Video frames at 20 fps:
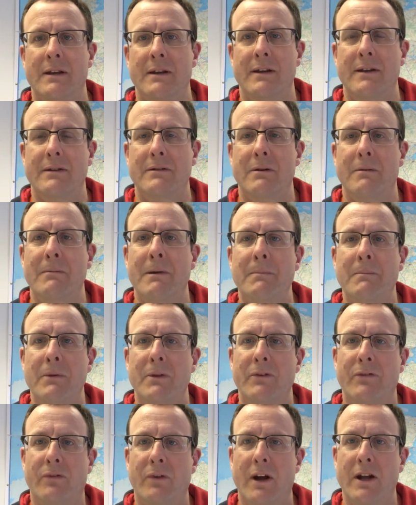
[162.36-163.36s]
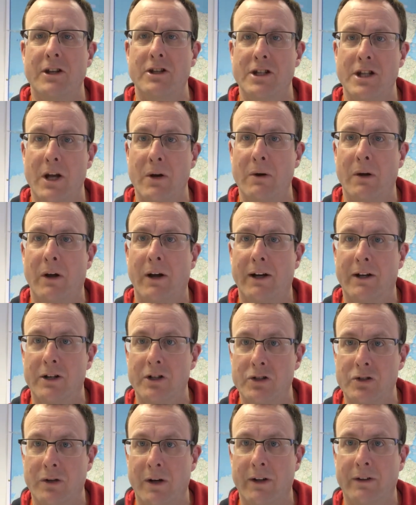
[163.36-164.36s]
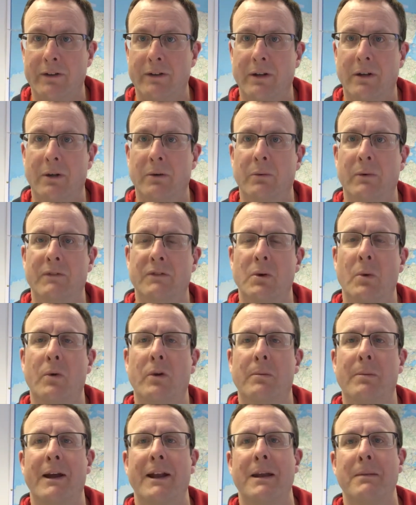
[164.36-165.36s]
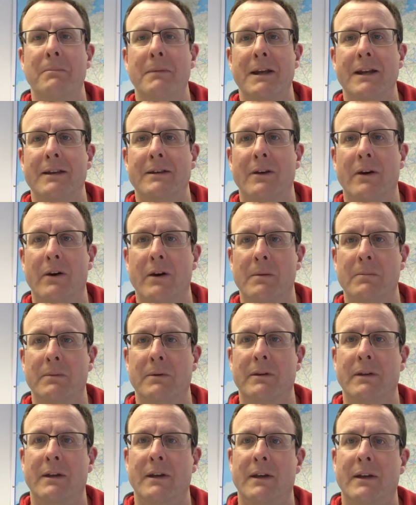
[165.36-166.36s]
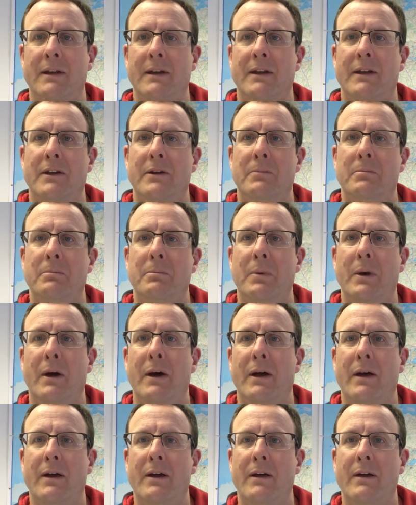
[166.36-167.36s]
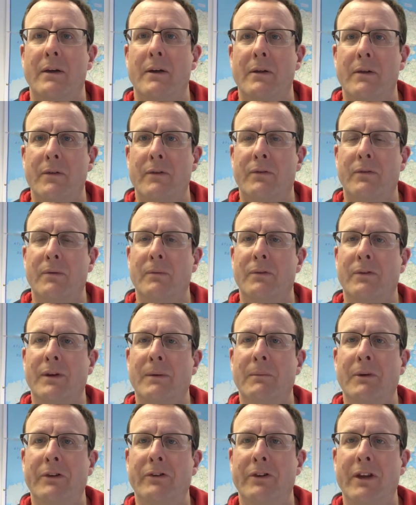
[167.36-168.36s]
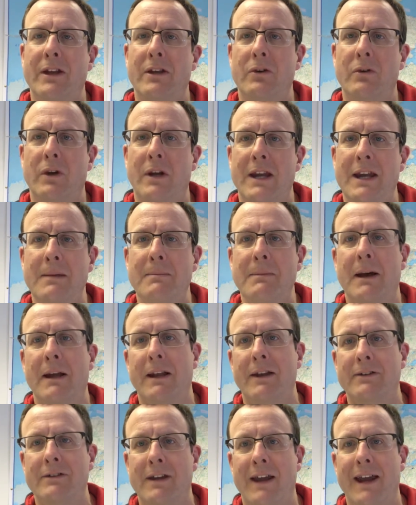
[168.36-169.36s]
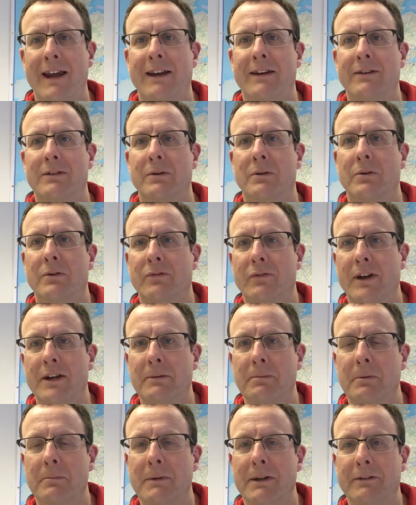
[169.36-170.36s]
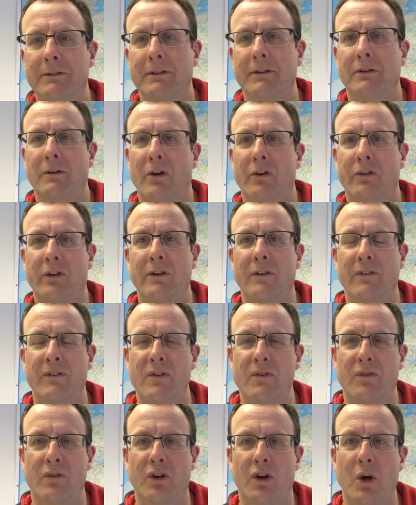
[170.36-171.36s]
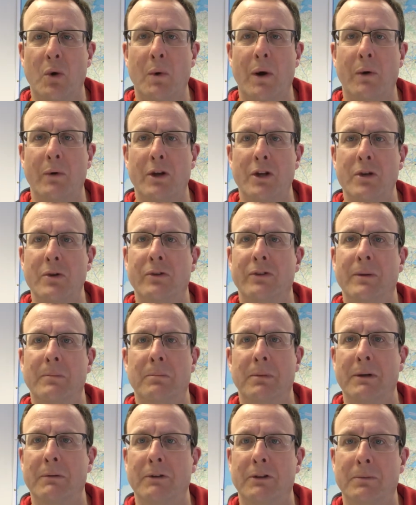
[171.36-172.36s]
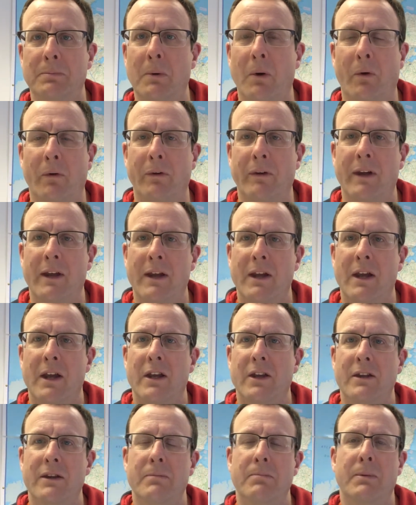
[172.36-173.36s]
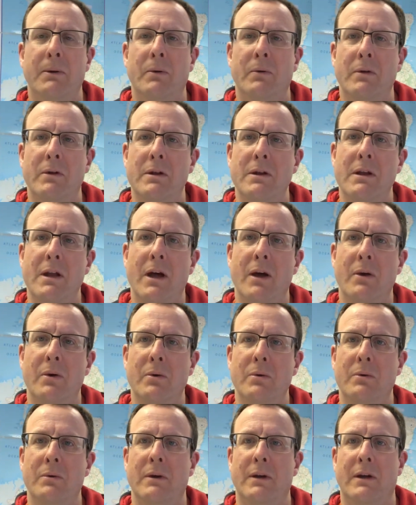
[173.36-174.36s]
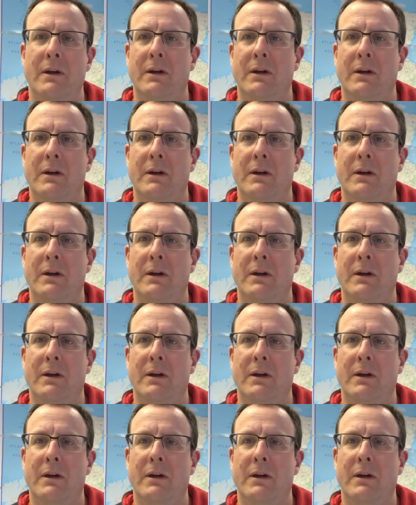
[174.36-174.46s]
is remember the phrase know, like and trust. We've talked about it many times, but from someone sending an email, a text, or a Facebook Messenger asking you for a quote, and you simply respond, you've built no